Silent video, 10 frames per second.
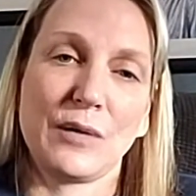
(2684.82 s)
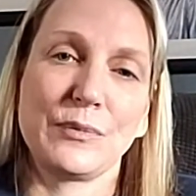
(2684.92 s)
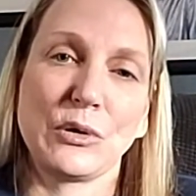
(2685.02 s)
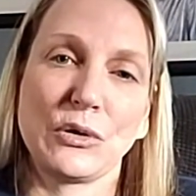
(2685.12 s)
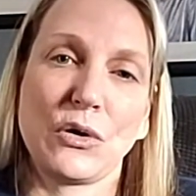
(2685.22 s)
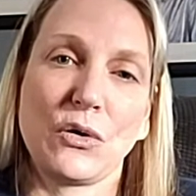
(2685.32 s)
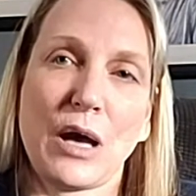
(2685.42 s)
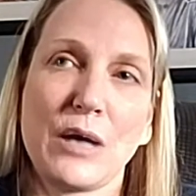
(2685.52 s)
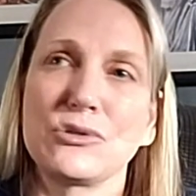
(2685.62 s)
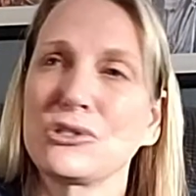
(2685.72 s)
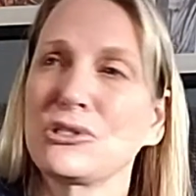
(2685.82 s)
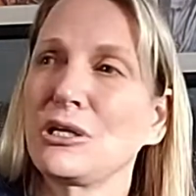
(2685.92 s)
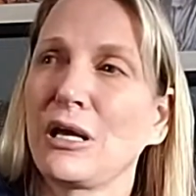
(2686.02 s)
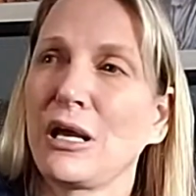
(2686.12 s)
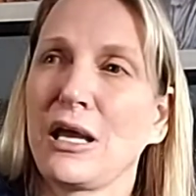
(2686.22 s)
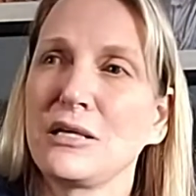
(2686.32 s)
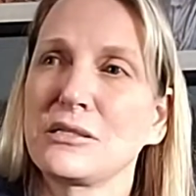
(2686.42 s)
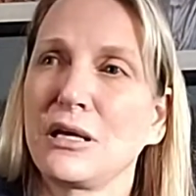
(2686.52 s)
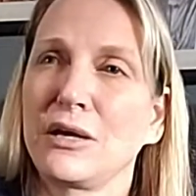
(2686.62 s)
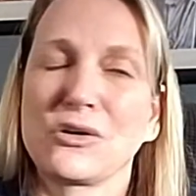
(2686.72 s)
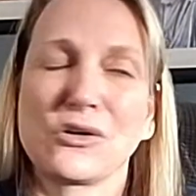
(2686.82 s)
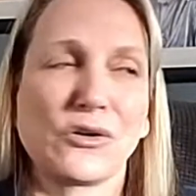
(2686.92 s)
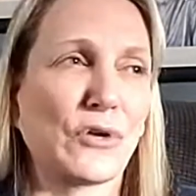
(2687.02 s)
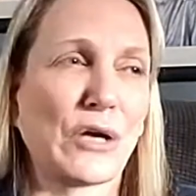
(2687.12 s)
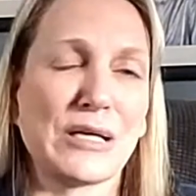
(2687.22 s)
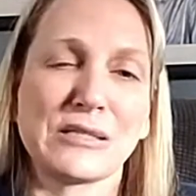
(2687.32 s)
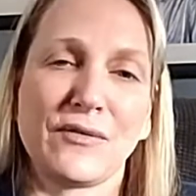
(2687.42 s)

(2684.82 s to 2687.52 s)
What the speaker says: You know, I just did a ACE. If you guys have